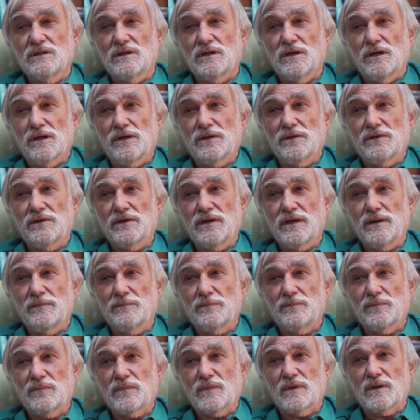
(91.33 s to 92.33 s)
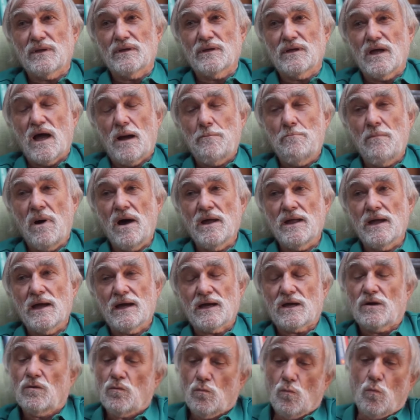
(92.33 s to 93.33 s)
and a
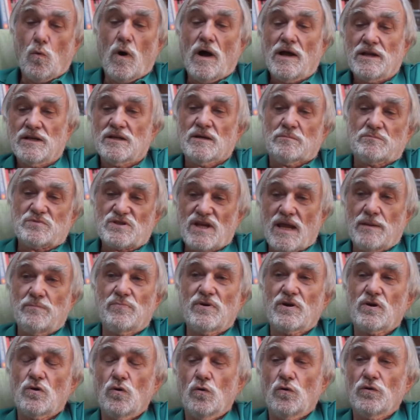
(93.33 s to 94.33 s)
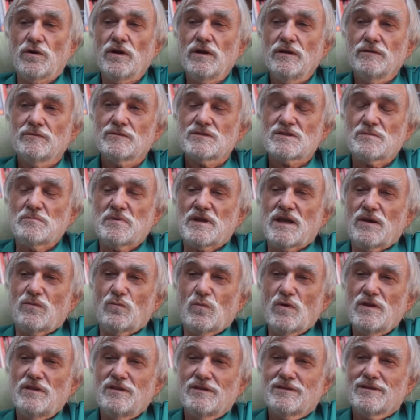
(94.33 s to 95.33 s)
Mayak wind-up tape recorder to begin
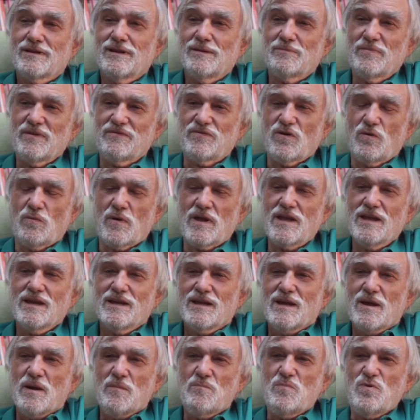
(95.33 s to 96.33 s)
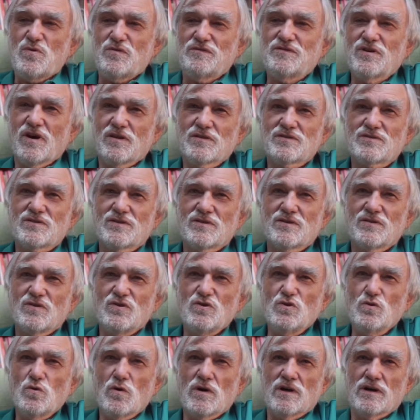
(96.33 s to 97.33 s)
with, before we moved on to
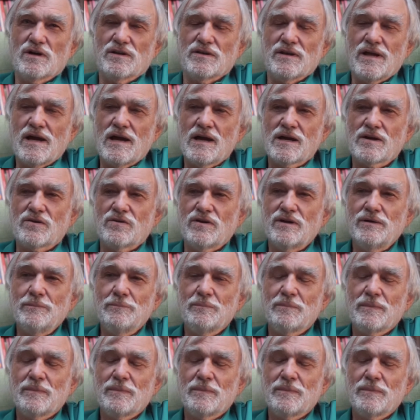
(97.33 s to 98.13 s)
Ewa and Nagra.